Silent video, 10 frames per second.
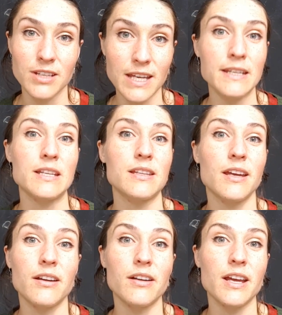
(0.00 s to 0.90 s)
get in
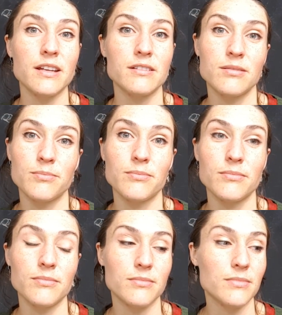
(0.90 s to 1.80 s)
there
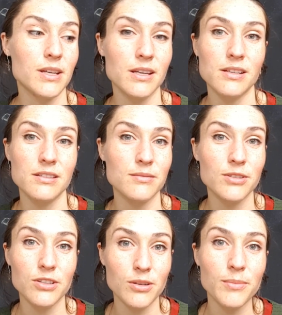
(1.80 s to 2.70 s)
and
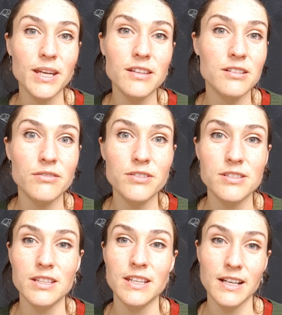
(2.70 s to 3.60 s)
make the difference
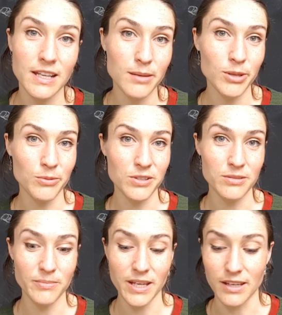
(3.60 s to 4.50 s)
that they claim they want
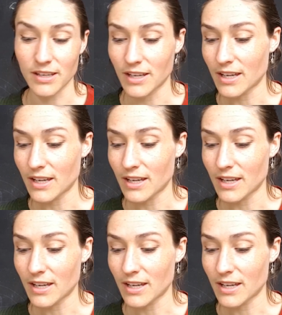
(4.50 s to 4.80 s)
to make.